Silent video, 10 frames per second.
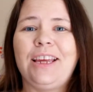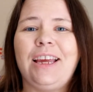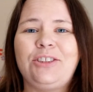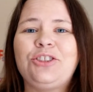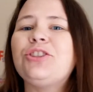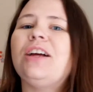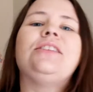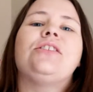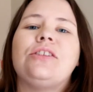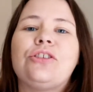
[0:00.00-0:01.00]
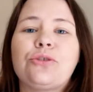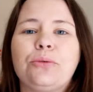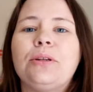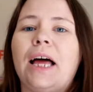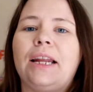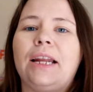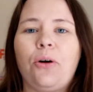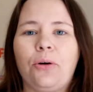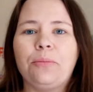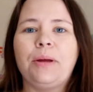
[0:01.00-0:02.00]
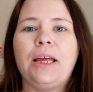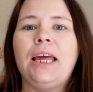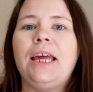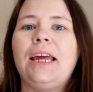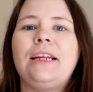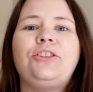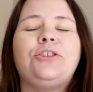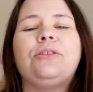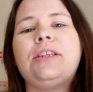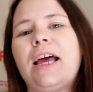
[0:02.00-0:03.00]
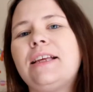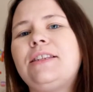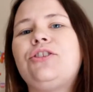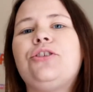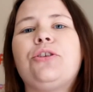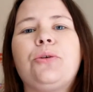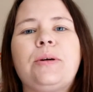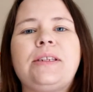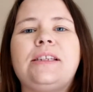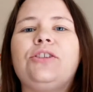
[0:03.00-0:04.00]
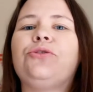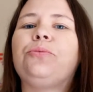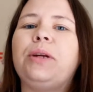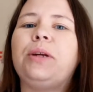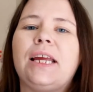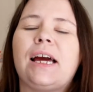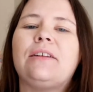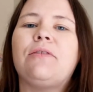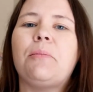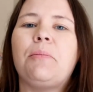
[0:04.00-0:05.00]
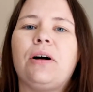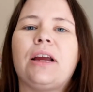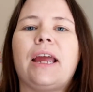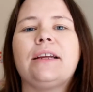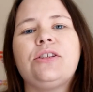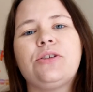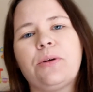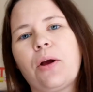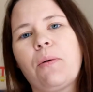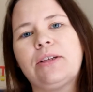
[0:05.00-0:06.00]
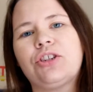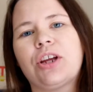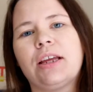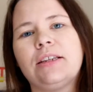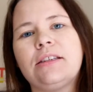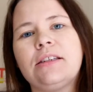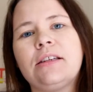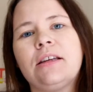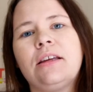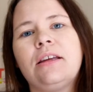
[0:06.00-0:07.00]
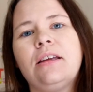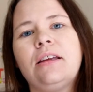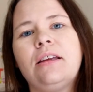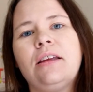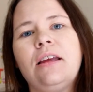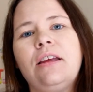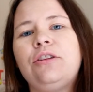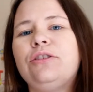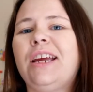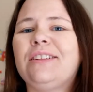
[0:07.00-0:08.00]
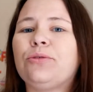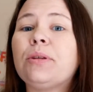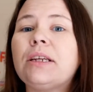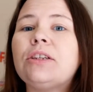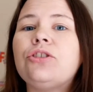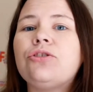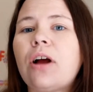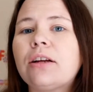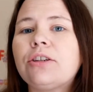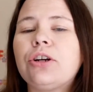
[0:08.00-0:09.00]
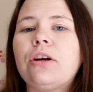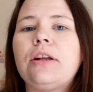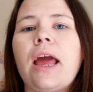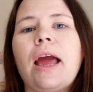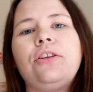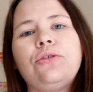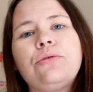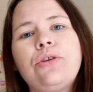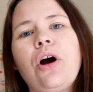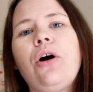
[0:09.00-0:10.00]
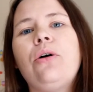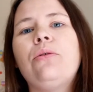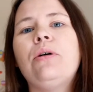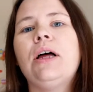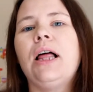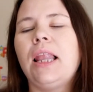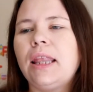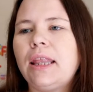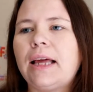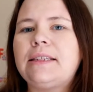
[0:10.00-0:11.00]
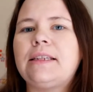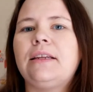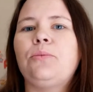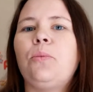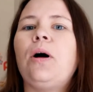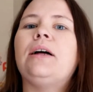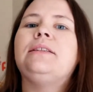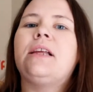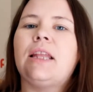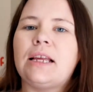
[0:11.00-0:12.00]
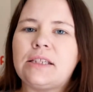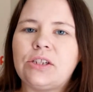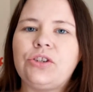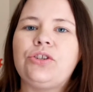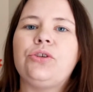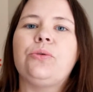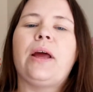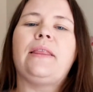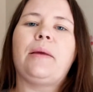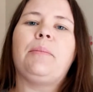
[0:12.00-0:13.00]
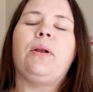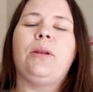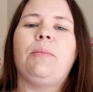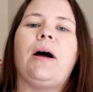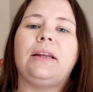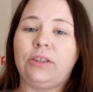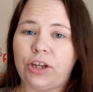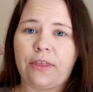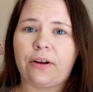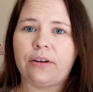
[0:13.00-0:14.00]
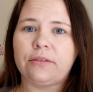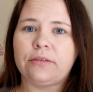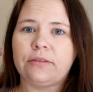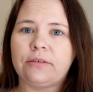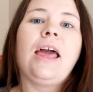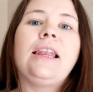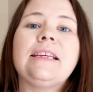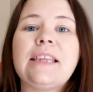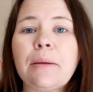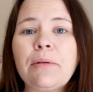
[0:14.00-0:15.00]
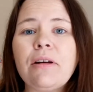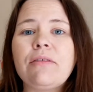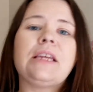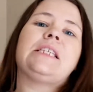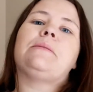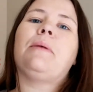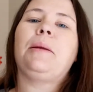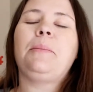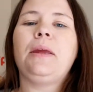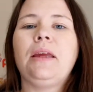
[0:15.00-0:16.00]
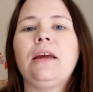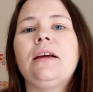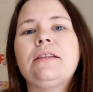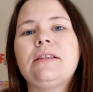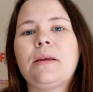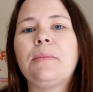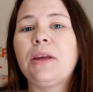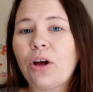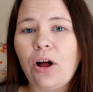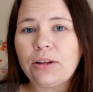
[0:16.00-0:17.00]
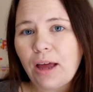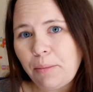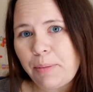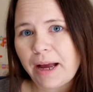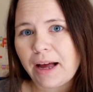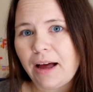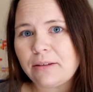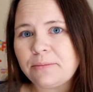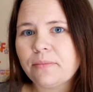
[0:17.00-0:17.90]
It's just school at home. It's your tests, your quizzes, you're reading out of a book, answering questions. Your day is really structured and you go lesson 1 to lesson 2 and they build upon each other. An example of this might be something called a Becca.